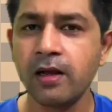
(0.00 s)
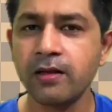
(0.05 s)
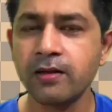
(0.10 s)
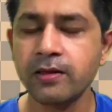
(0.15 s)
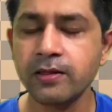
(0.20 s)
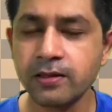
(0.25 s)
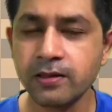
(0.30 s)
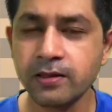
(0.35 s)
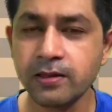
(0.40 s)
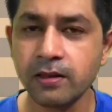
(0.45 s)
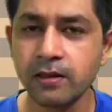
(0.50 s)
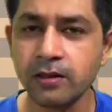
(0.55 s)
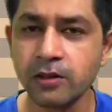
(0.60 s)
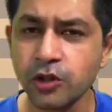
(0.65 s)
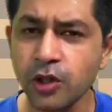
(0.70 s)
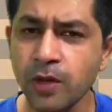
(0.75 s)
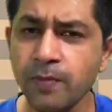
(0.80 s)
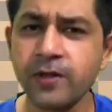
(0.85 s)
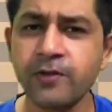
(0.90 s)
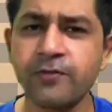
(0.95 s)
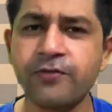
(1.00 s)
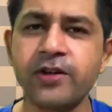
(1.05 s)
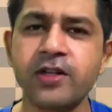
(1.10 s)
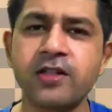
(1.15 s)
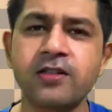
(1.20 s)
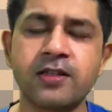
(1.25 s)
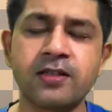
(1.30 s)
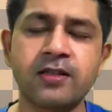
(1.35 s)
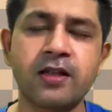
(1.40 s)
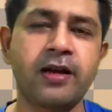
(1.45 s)
some
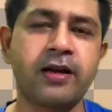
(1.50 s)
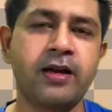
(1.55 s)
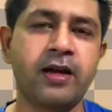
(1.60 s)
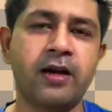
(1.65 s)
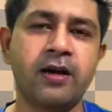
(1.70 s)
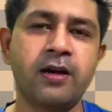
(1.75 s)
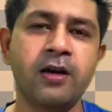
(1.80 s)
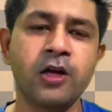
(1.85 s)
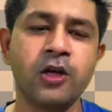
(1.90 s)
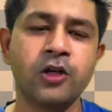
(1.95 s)
differences are there.